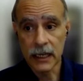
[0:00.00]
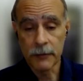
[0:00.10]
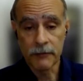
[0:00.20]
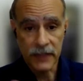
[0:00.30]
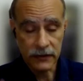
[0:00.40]

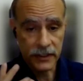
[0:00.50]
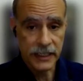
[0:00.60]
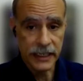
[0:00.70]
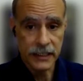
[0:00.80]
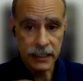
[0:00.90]
In this
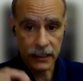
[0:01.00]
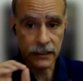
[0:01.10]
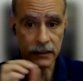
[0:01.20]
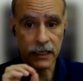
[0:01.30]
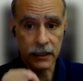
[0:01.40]
case,
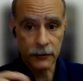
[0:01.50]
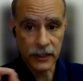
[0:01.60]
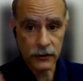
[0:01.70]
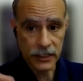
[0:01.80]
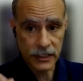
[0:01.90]
we
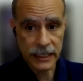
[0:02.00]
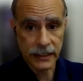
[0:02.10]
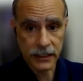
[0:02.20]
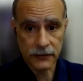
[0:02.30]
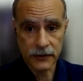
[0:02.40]
use a slightly
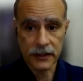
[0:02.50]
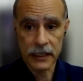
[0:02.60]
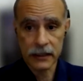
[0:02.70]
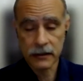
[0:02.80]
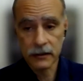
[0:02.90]
different
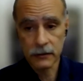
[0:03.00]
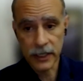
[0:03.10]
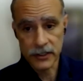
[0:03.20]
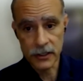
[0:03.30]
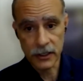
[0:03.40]
thing where
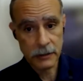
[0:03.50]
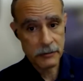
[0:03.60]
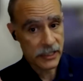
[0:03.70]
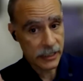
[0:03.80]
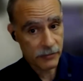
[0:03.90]
it's not
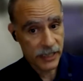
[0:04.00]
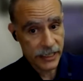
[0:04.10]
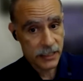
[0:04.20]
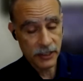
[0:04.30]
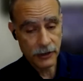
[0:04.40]
representing place,
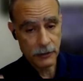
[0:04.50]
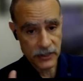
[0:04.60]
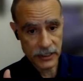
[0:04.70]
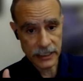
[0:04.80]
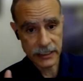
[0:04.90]
but
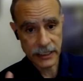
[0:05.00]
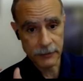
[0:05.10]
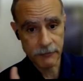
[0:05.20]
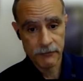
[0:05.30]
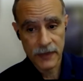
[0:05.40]
representing time.
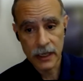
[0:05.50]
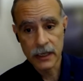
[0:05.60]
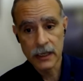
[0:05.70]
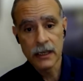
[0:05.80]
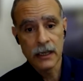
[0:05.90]

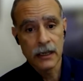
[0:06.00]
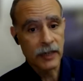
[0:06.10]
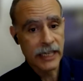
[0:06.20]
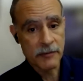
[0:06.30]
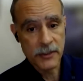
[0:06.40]
What
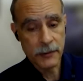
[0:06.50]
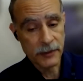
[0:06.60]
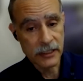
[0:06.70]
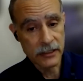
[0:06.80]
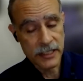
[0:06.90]
happens when
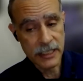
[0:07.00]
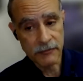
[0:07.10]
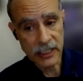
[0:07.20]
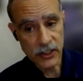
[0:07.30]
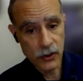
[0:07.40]
one learns
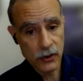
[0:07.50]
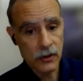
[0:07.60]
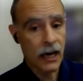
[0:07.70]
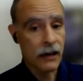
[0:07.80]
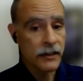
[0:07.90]
something new?
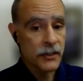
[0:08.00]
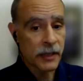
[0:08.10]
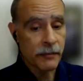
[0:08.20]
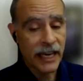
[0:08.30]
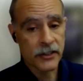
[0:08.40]
How does one
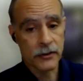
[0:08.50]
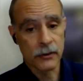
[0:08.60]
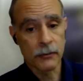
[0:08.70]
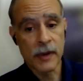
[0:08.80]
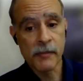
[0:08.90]
manage to
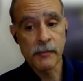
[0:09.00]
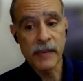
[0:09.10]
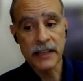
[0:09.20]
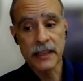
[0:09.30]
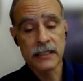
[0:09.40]
remember
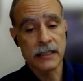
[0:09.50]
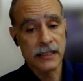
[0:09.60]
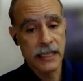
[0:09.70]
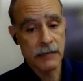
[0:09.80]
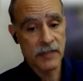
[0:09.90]
many things at the
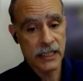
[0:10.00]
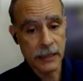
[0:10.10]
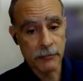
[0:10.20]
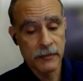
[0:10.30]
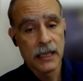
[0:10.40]
same
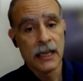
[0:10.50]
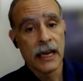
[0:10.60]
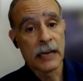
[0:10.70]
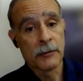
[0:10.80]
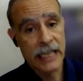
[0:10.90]
time?
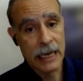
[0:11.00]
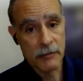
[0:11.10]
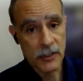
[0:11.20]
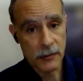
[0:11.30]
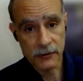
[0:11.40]
And what
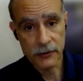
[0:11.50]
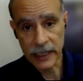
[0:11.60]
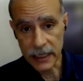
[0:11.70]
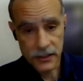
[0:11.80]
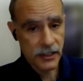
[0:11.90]
happens when we
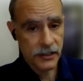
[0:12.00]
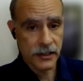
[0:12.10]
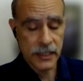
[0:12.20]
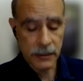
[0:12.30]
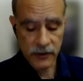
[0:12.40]
forget? So these are
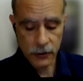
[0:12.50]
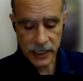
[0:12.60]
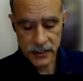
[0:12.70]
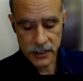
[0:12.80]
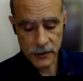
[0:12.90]
just some of the
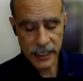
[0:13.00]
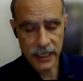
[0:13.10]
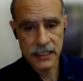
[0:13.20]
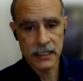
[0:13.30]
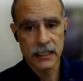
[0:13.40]
questions we
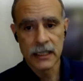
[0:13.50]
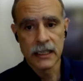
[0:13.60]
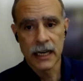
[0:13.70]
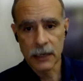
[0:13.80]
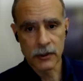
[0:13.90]
ask.
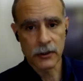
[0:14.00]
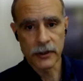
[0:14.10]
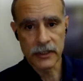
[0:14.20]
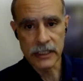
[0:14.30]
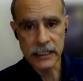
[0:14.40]
I won't go
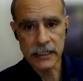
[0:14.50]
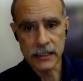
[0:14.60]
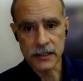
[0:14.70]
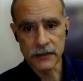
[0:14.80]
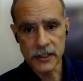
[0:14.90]
into the
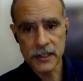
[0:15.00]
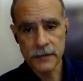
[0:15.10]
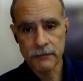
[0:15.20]
details of this.